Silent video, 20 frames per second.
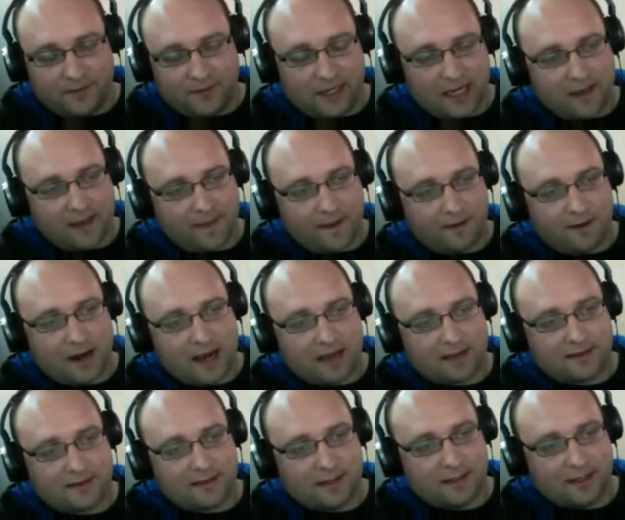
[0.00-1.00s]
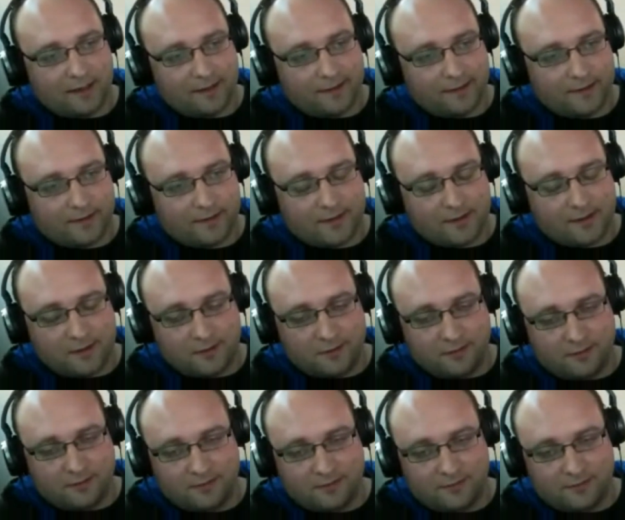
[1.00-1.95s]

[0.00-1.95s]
get their ass together. So